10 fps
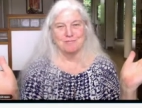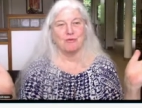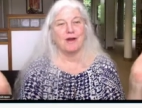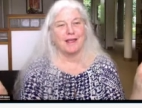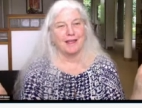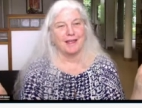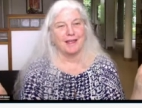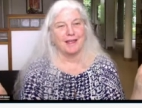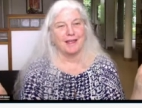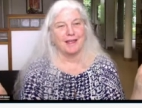pray,
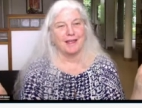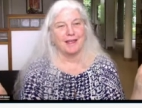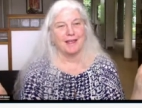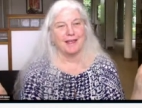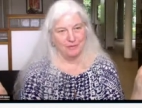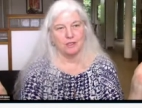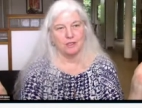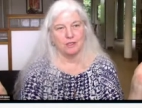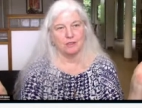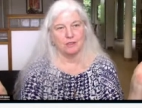whatever you want to do,
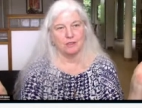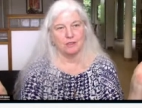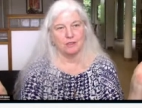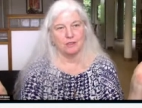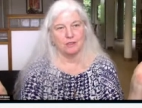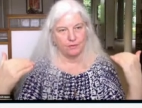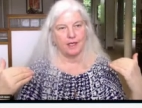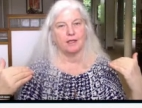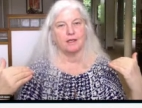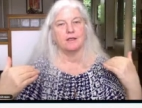but ask for
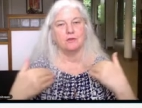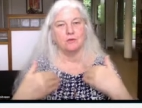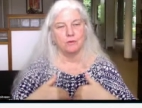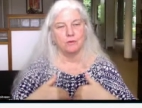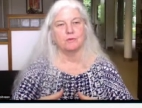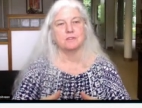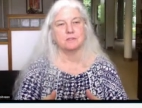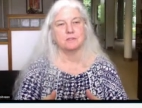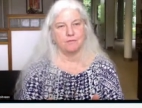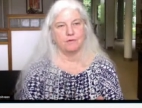that and you will
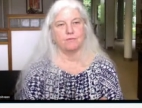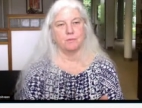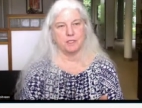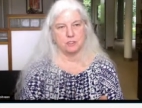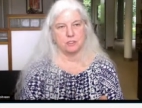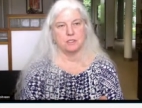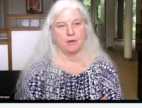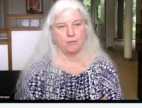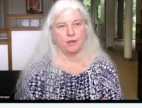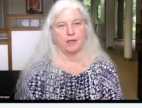receive information
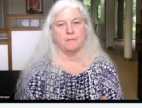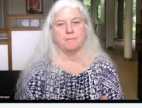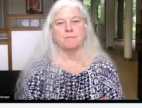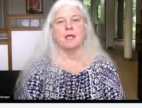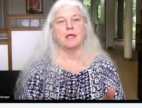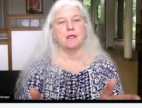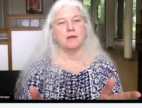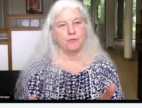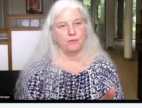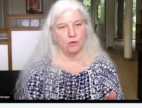that way
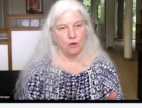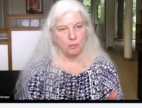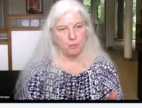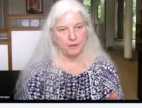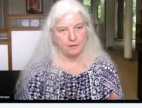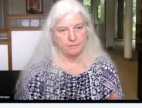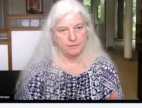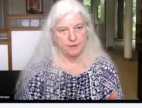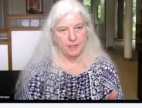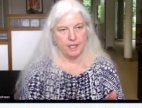if you're open.
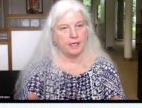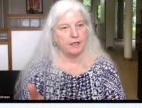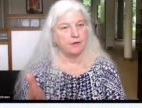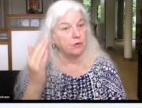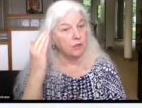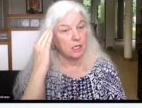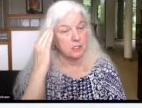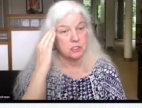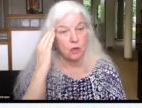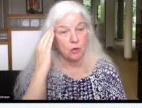And if you're
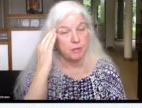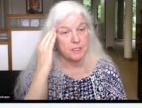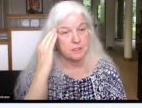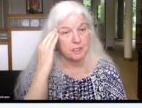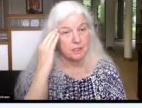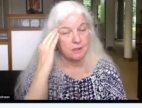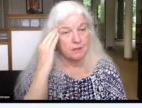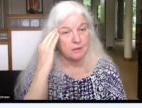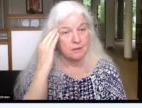not so busy